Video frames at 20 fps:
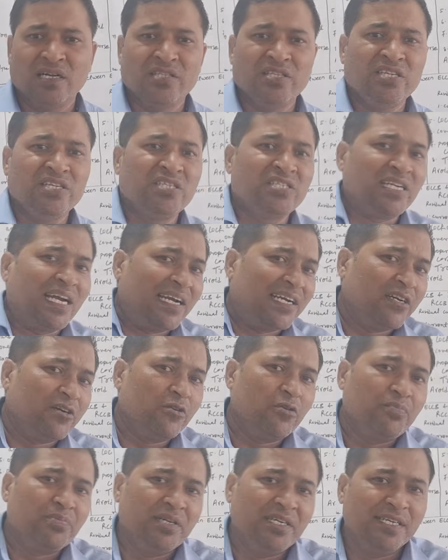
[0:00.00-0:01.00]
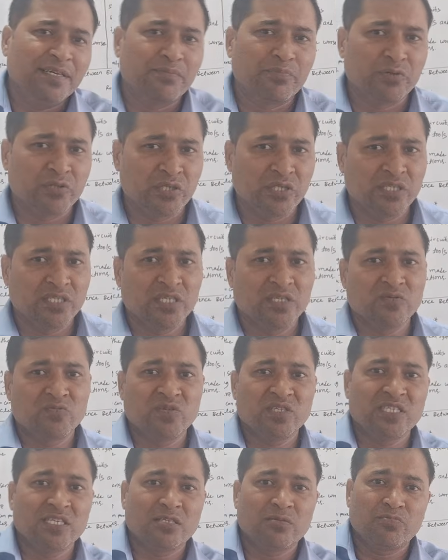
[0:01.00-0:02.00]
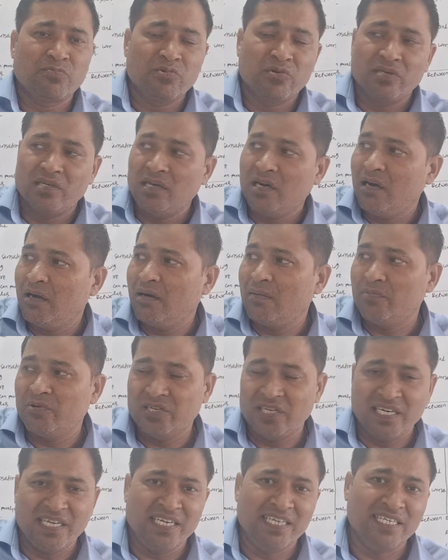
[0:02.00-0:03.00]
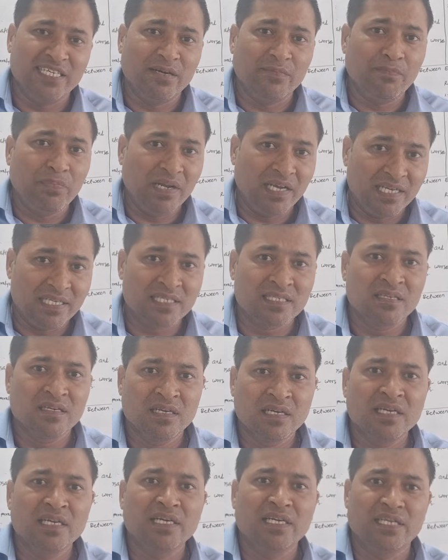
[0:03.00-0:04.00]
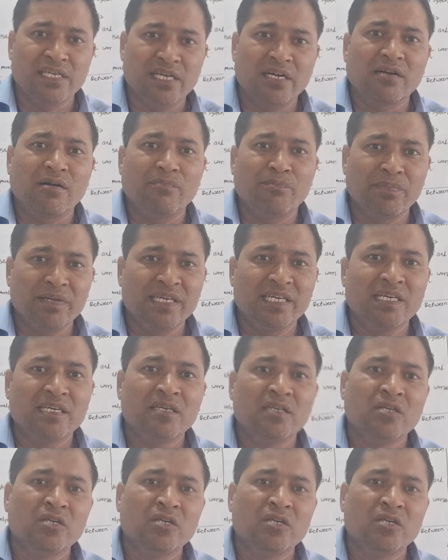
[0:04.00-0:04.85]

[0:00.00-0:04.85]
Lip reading: these standard operating procedures which is put in your place in your company.